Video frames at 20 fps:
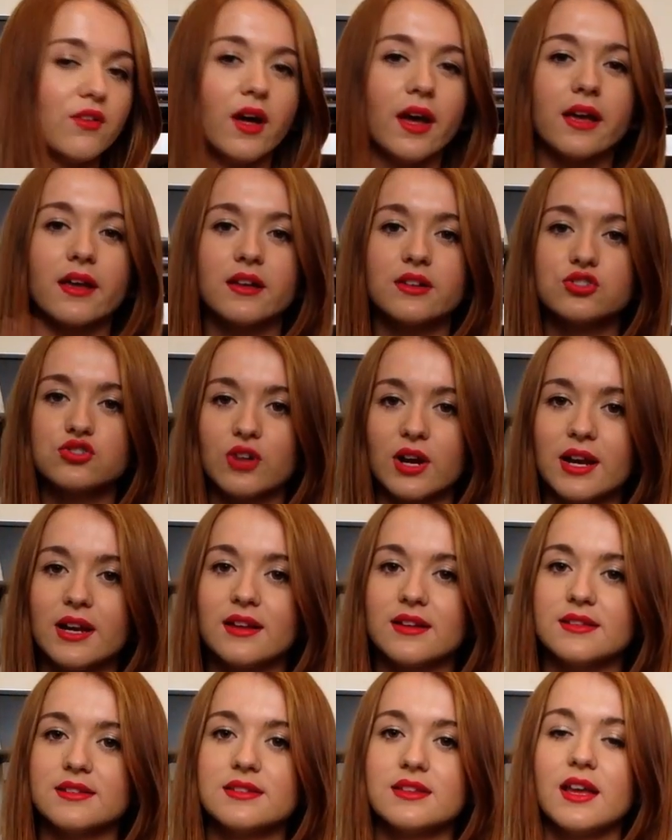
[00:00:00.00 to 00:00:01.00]
like
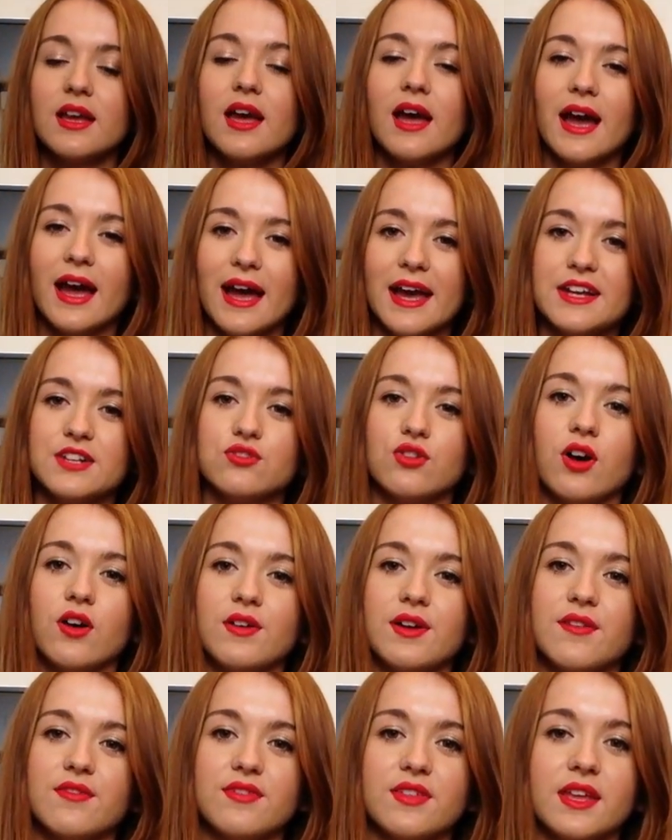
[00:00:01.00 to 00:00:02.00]
straighteners, hair dryer
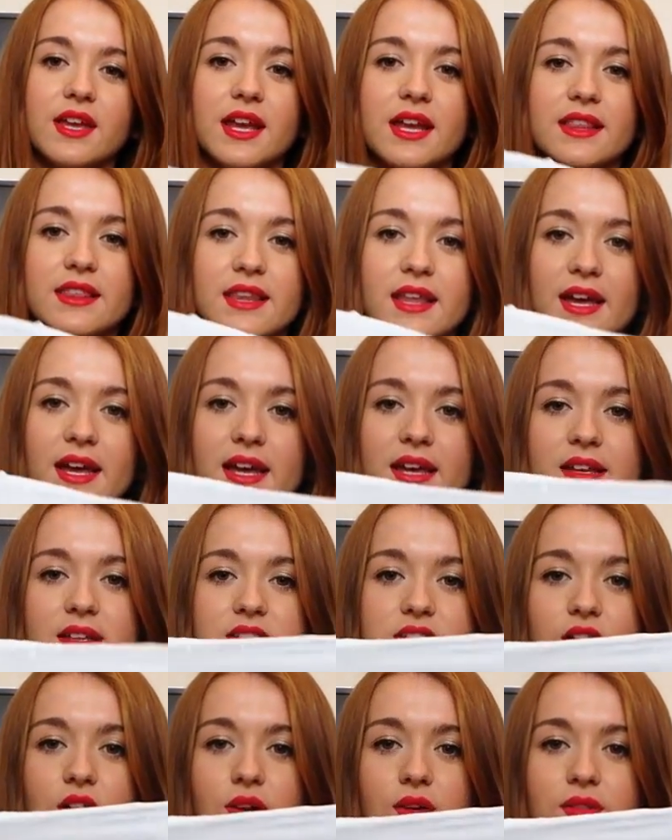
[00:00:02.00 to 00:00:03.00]
and everything in there.
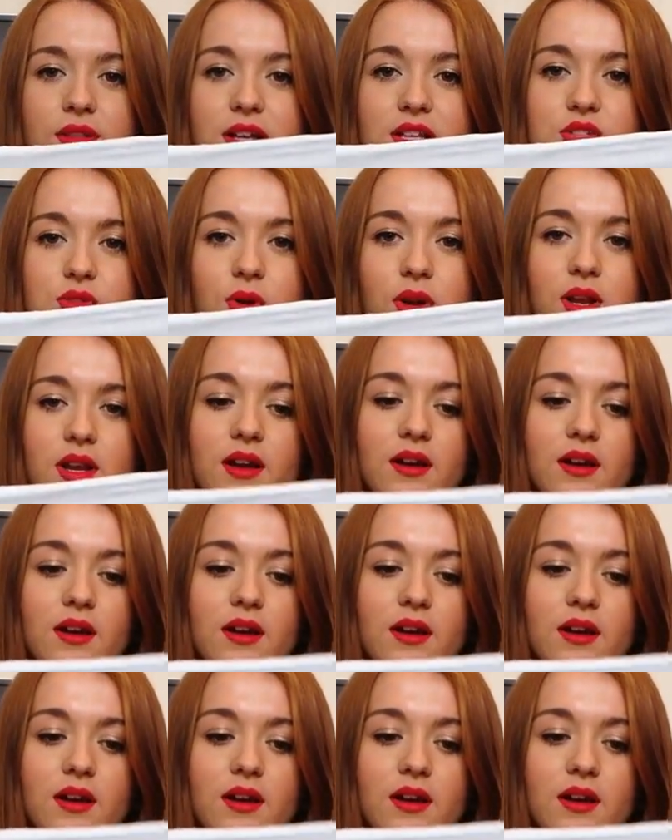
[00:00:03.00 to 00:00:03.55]
So that's quite